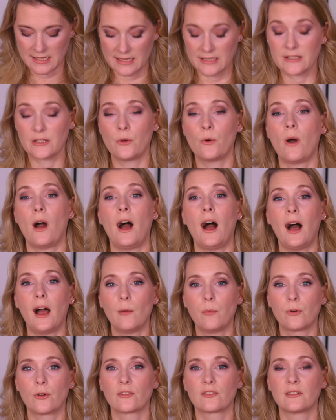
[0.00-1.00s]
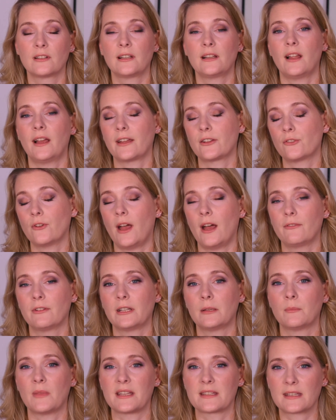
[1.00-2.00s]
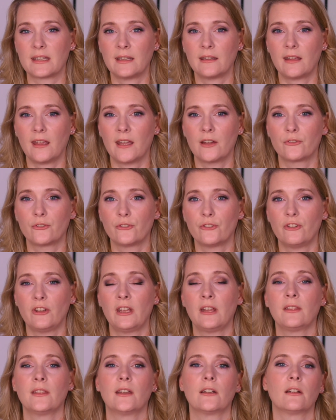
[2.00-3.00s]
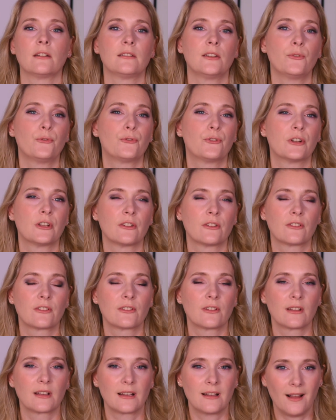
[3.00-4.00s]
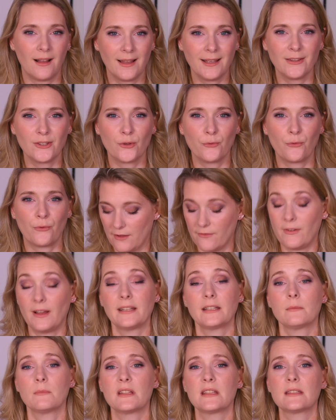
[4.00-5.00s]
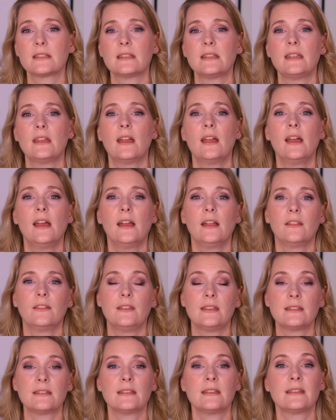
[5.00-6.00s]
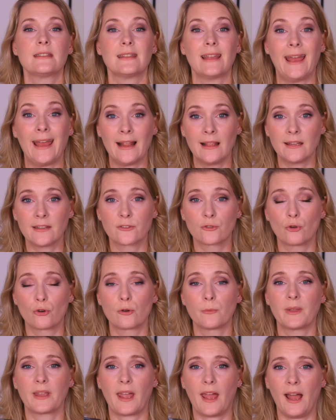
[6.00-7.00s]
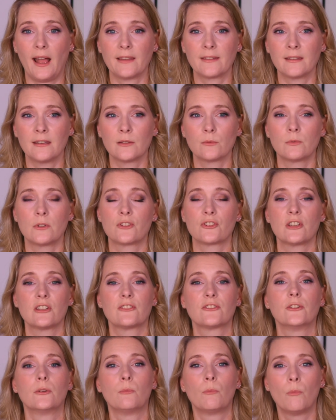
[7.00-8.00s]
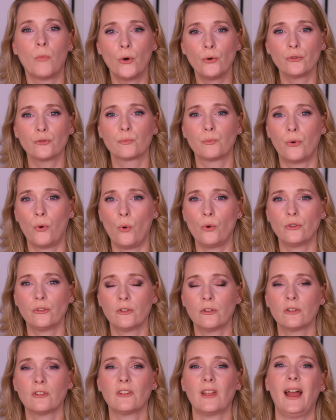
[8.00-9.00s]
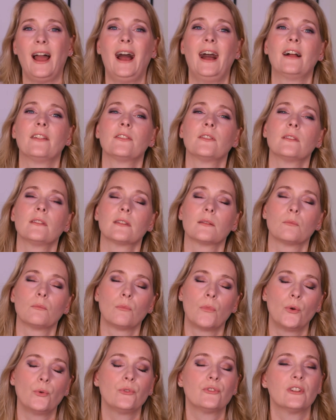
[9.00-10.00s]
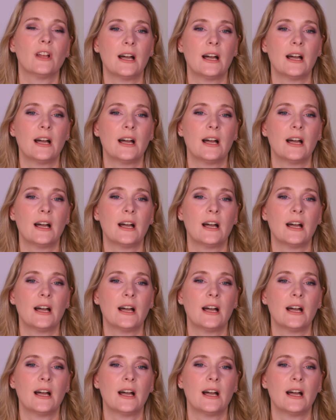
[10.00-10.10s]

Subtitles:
So I personally like to have it in my skincare routine. There are different kinds of vitamin C. This is L-ascorbic acid, which is the most potent and most